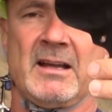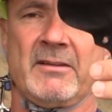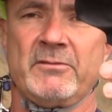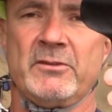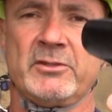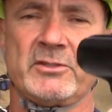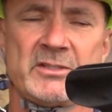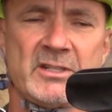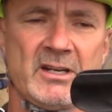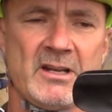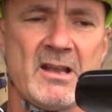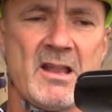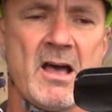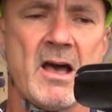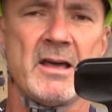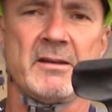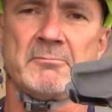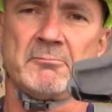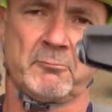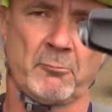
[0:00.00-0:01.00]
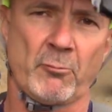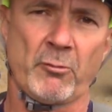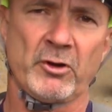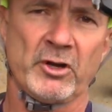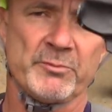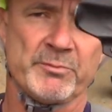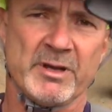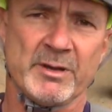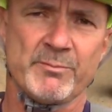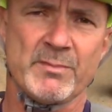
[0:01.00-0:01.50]
I've used it a lot.
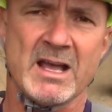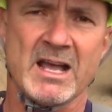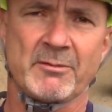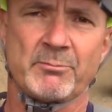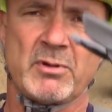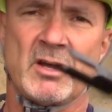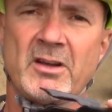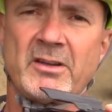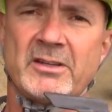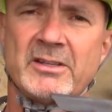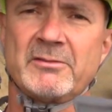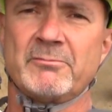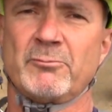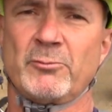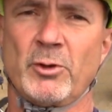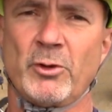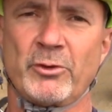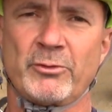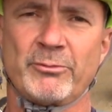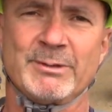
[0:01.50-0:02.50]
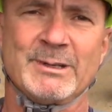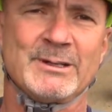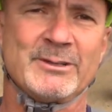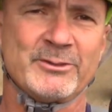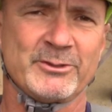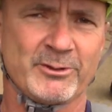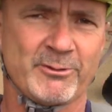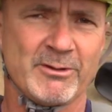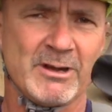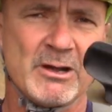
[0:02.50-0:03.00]
Worn it in my back pocket, rolled around
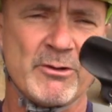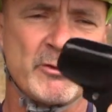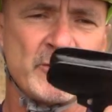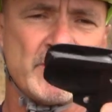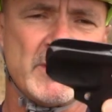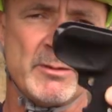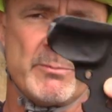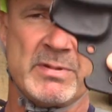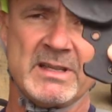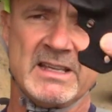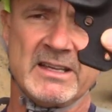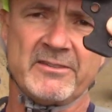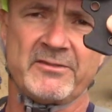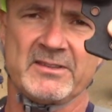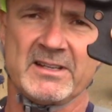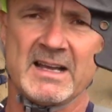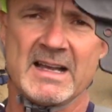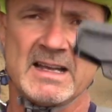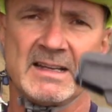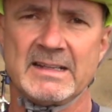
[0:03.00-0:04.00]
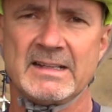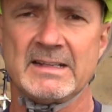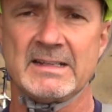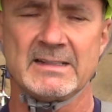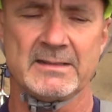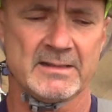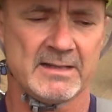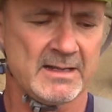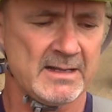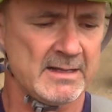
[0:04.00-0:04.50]
on the ground with my P F nine in
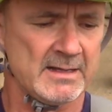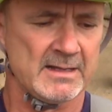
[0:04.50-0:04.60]
it,